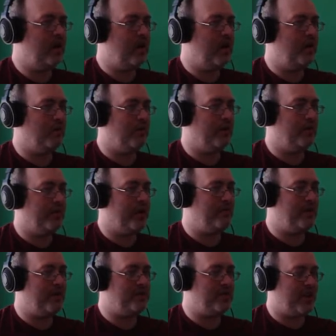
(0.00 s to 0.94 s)
Oh, well,
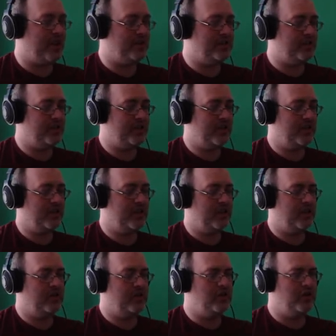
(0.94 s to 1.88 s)
that makes sense.
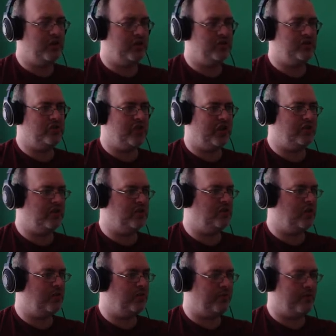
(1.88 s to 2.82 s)
You can stand on
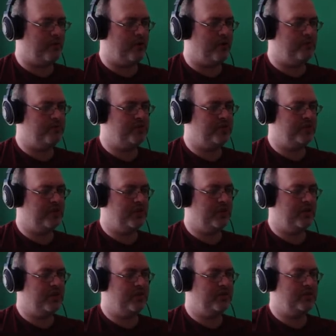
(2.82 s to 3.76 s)
top of orbs
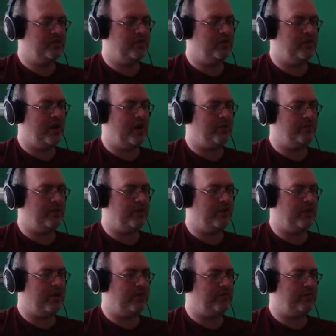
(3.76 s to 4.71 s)
to help
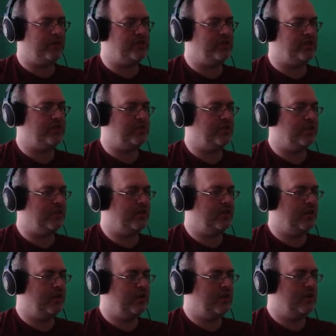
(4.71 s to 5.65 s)
you get places.
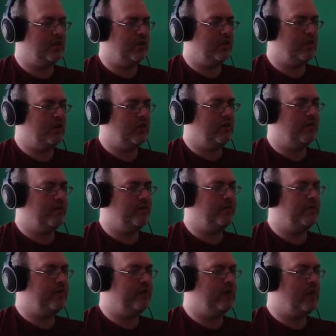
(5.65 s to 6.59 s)

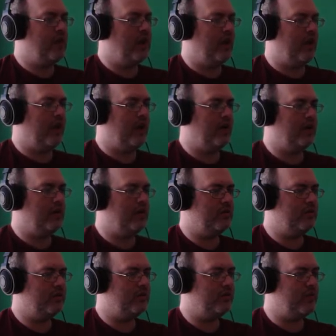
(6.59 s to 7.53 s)
Yeah.
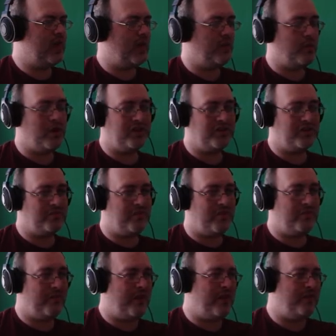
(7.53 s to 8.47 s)
Well, it worked in
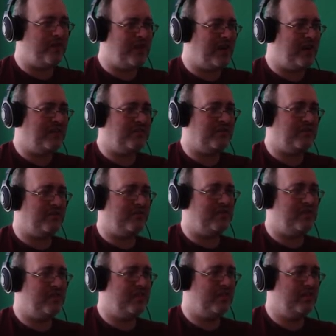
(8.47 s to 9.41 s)
my favour. I don't
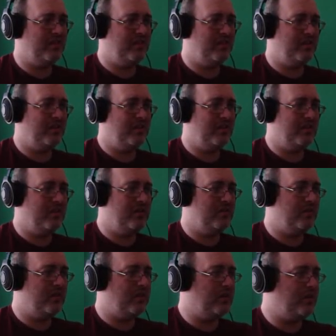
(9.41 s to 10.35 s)

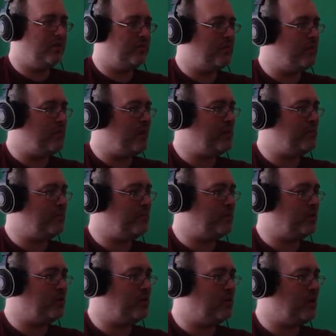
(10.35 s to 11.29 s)
know if you're meant to be
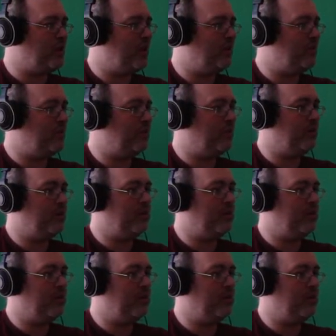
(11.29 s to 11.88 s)
able to do that, but